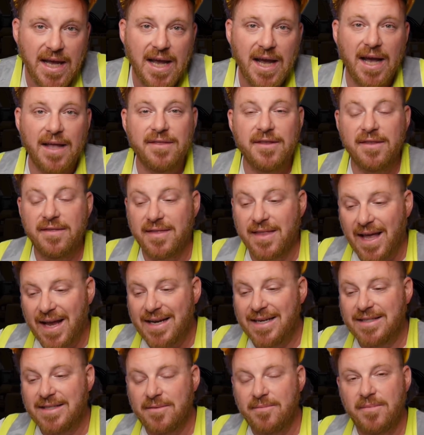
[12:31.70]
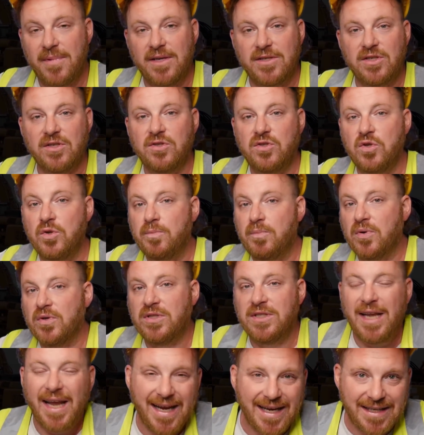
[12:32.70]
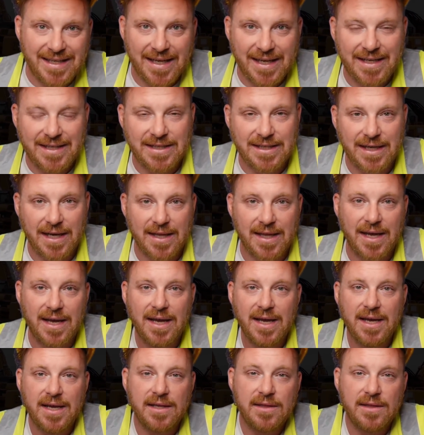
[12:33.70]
and that is a measure to protect each other